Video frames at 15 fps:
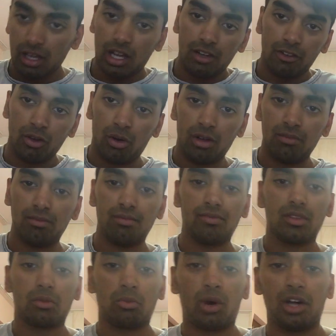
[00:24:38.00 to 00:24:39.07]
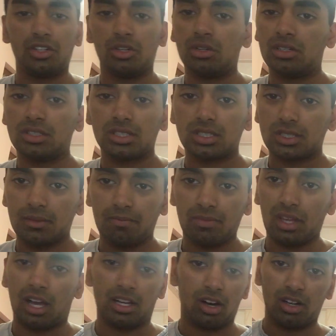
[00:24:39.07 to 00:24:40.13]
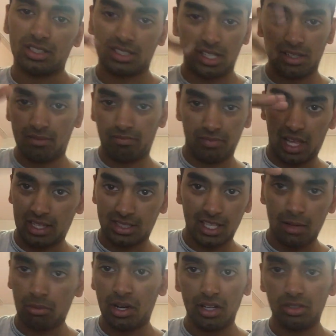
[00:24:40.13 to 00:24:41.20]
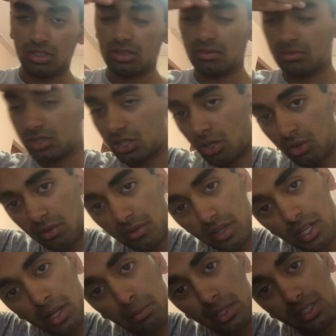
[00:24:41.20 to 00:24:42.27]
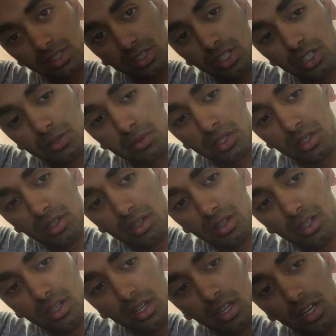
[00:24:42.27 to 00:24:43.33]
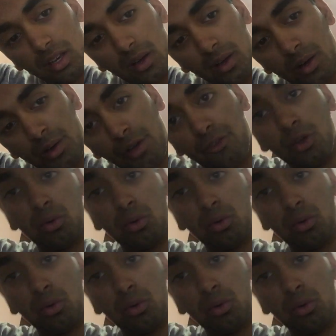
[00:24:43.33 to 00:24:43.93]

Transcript: And if you want, what I do is I can't sing that same range, so please excuse me. If